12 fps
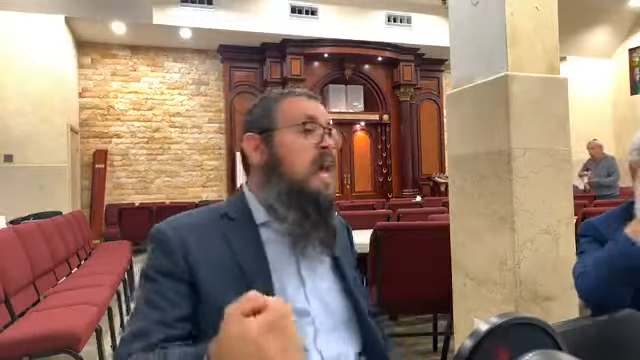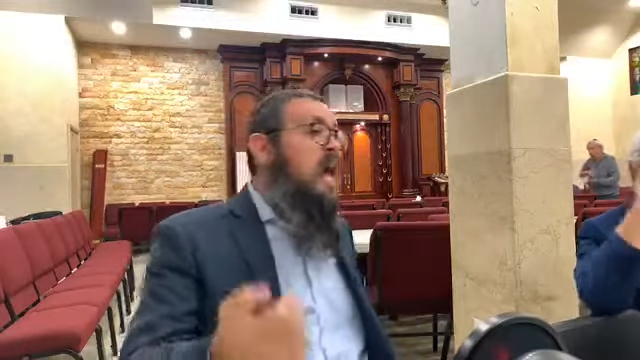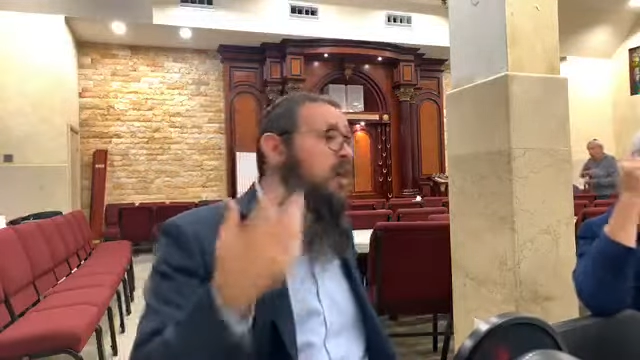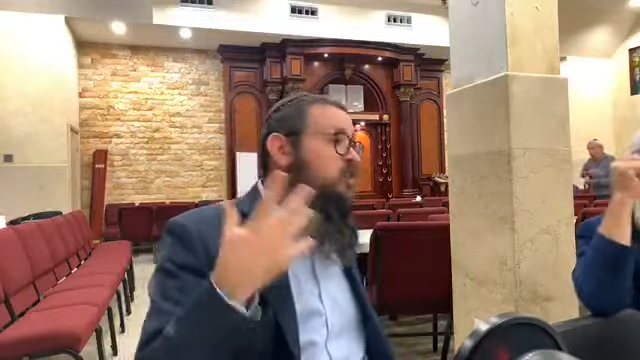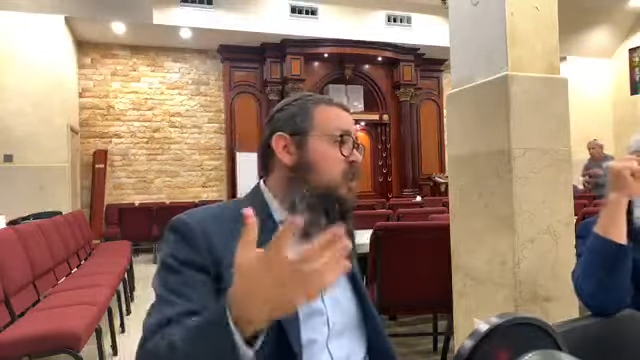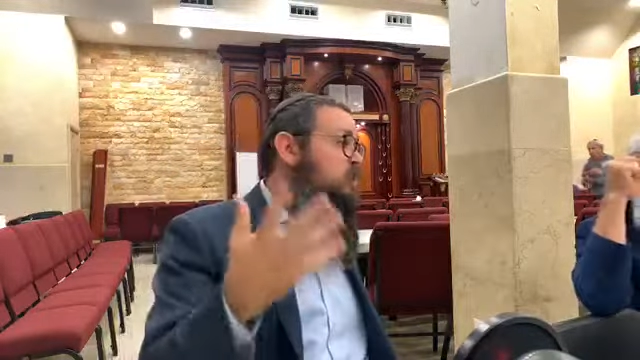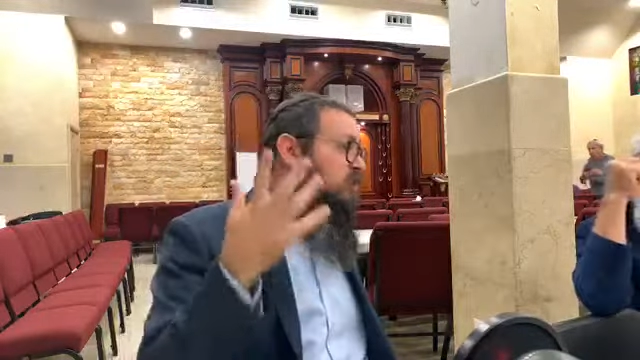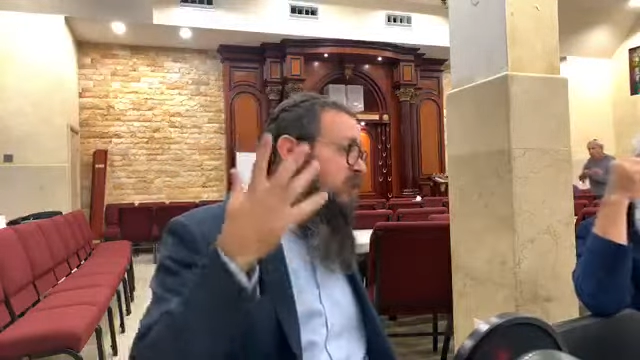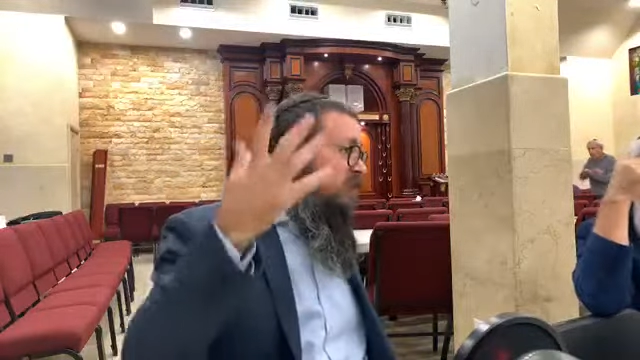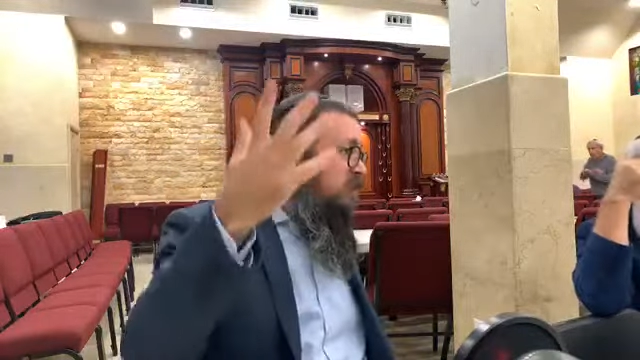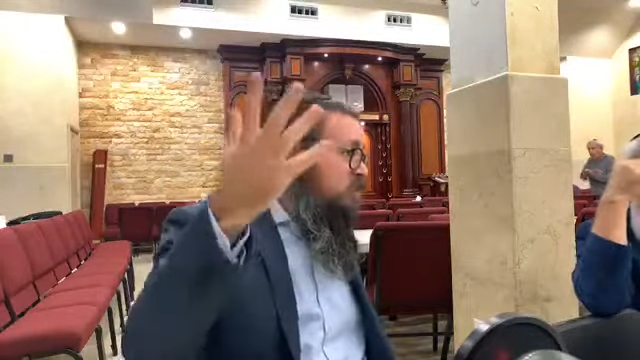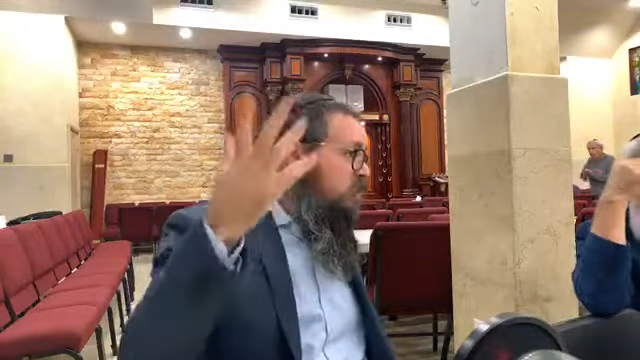Hashem
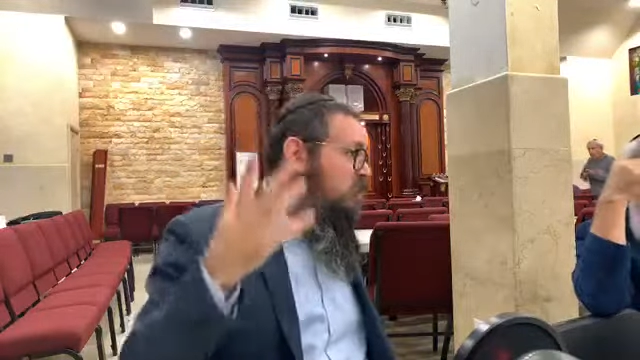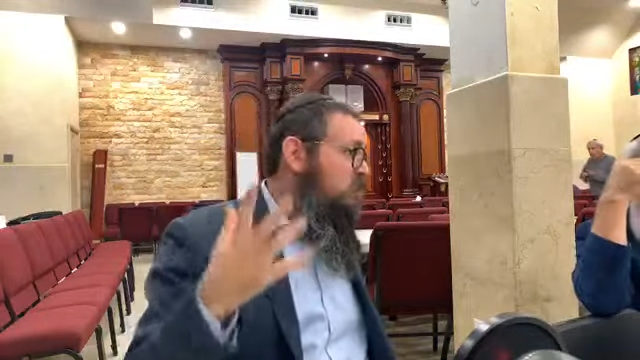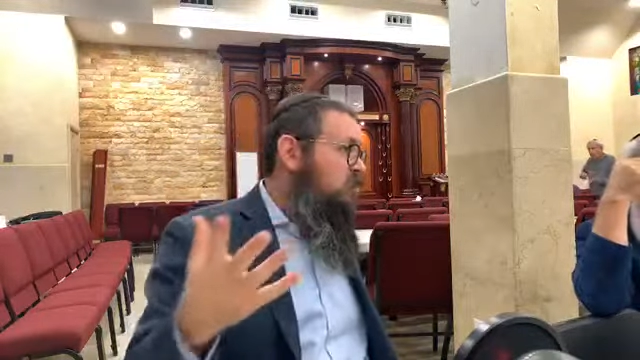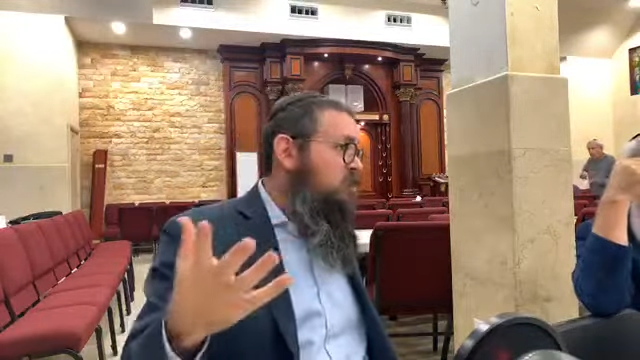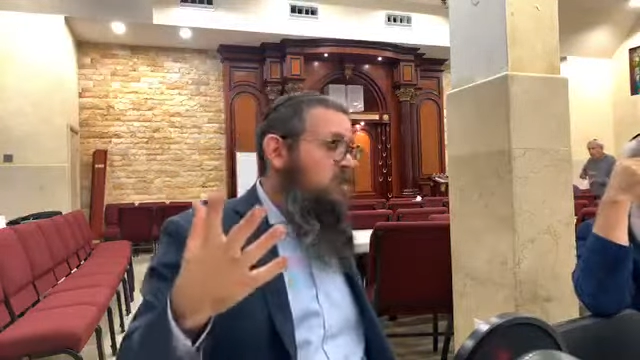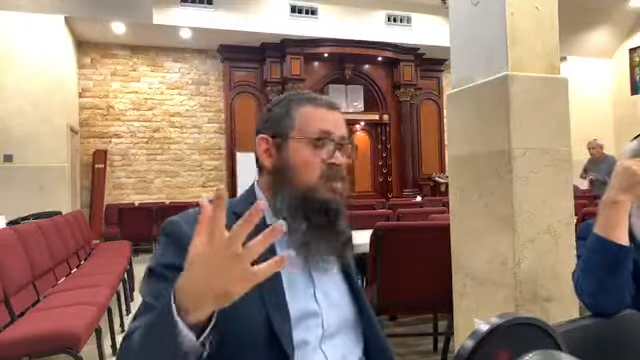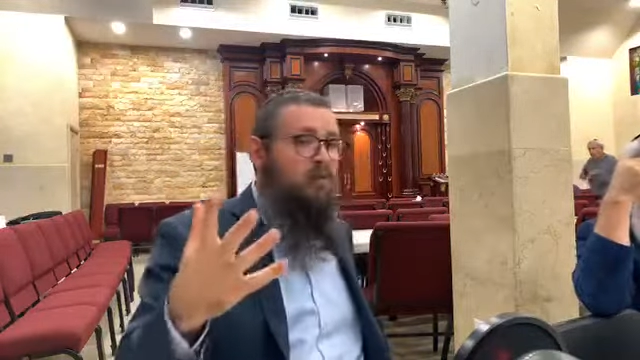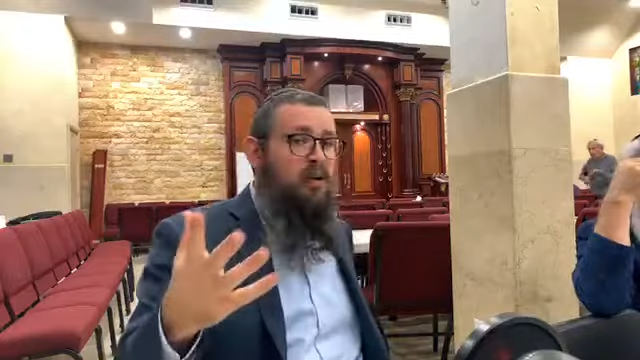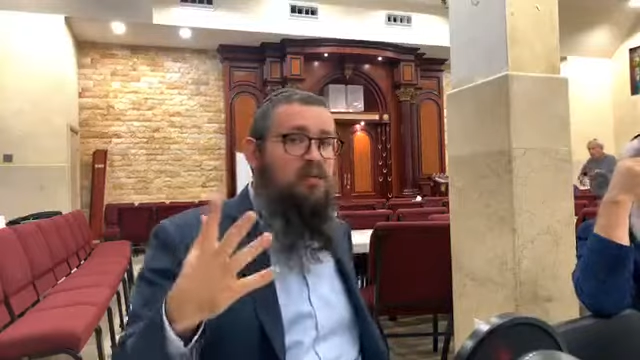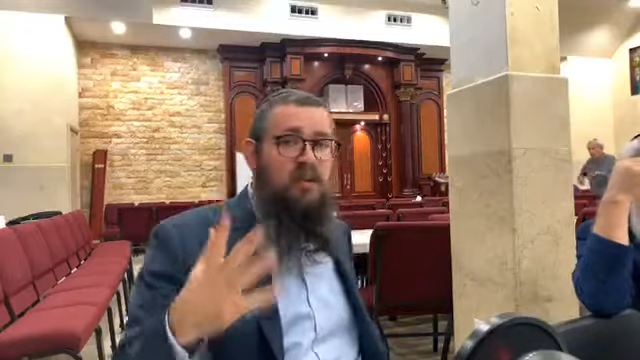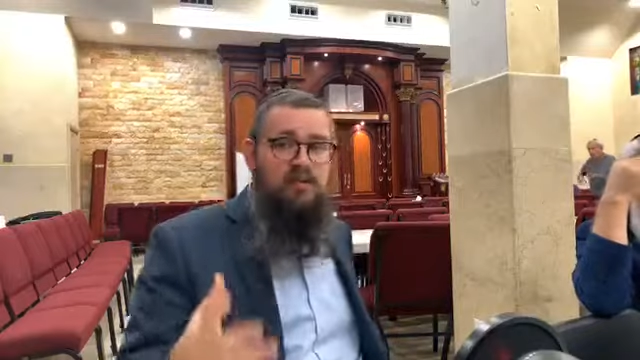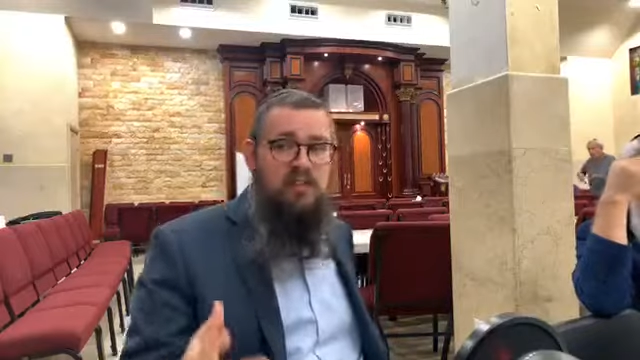is the one
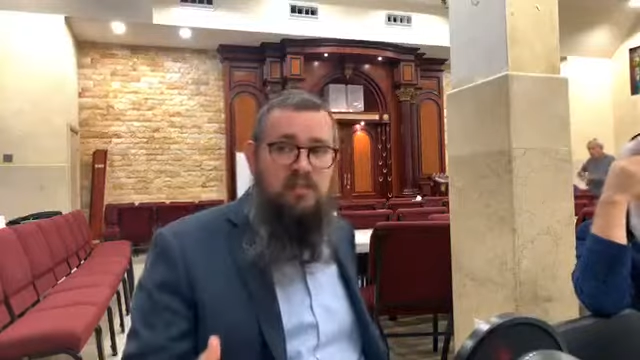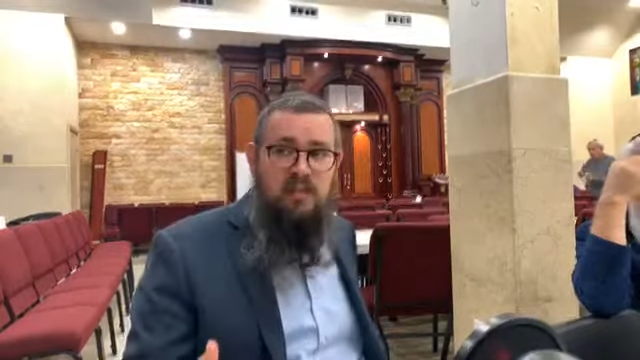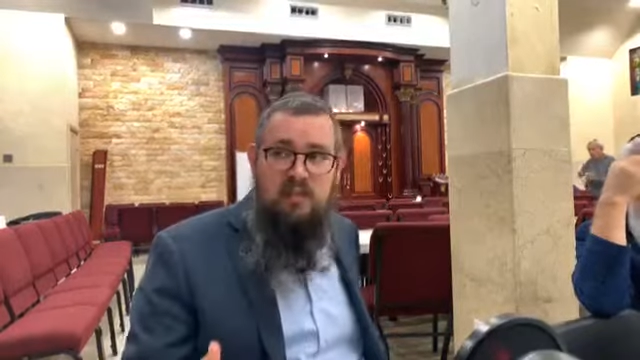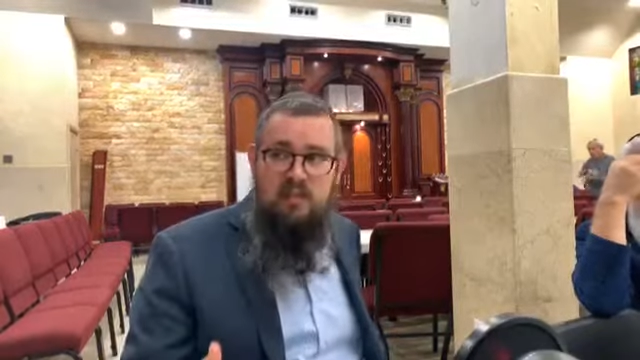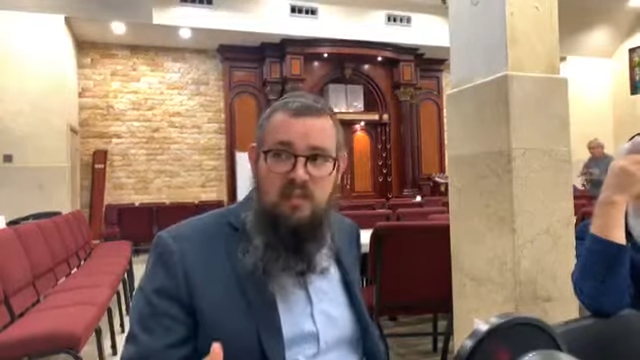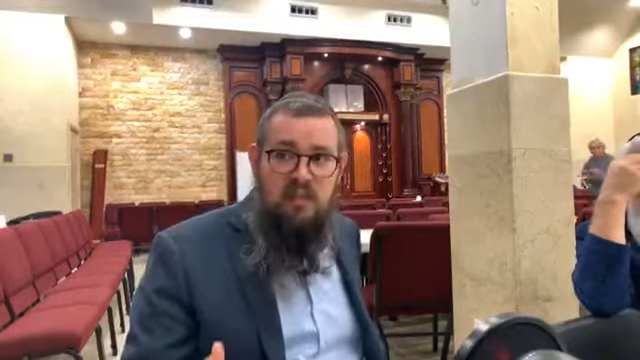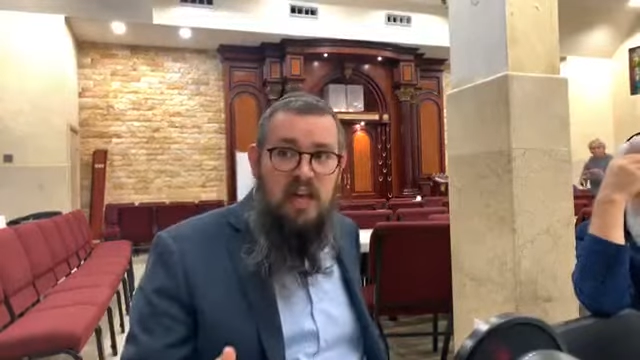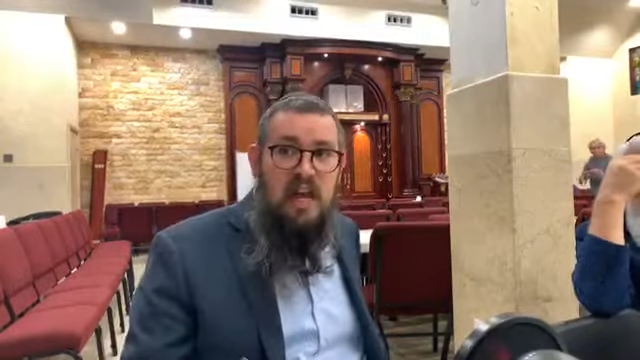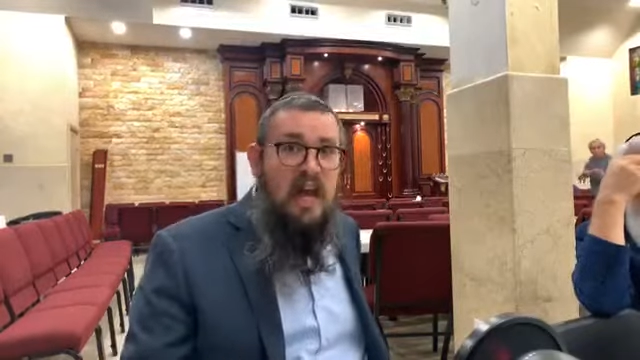who gives us mitzvahs.